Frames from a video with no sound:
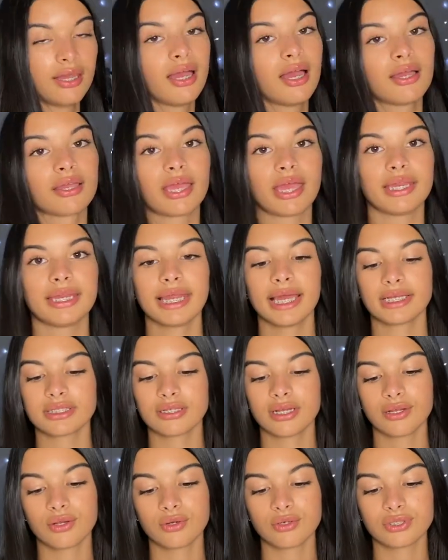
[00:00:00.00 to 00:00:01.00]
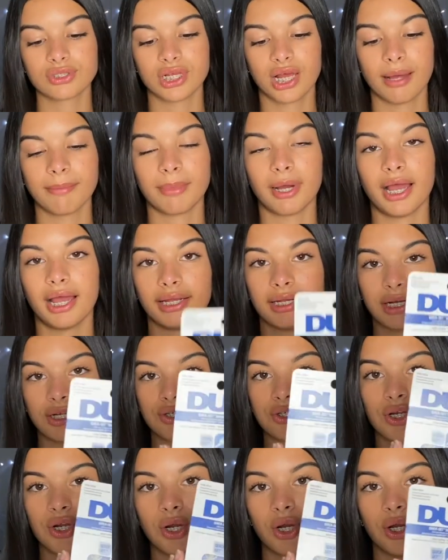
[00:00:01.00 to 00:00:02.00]
Okay, next I got some
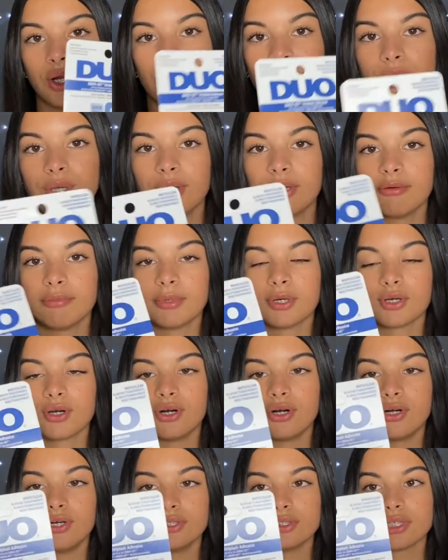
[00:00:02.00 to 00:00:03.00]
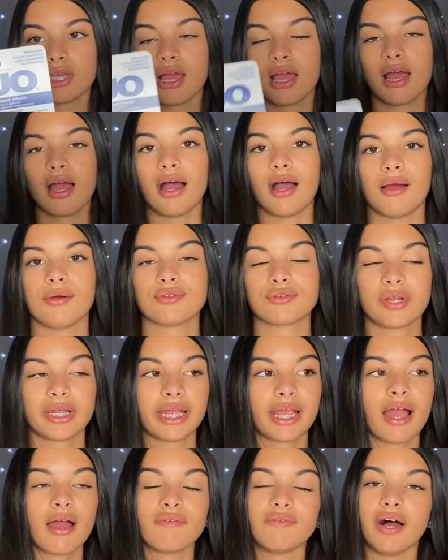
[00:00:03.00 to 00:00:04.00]
eyelash glue because I was
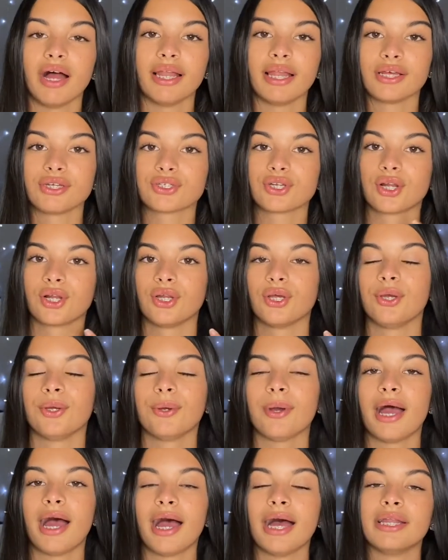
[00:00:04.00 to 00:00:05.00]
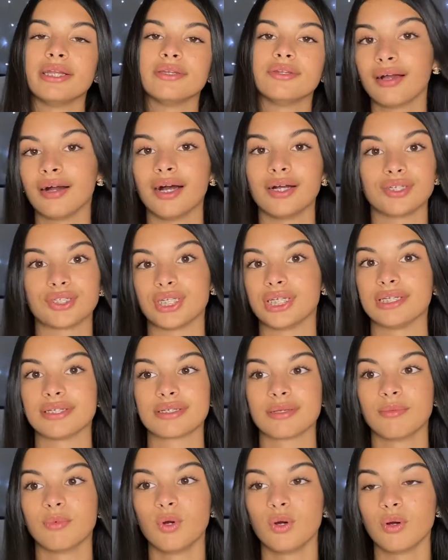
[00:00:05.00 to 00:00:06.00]
running out of eyelash glue and I just need some more,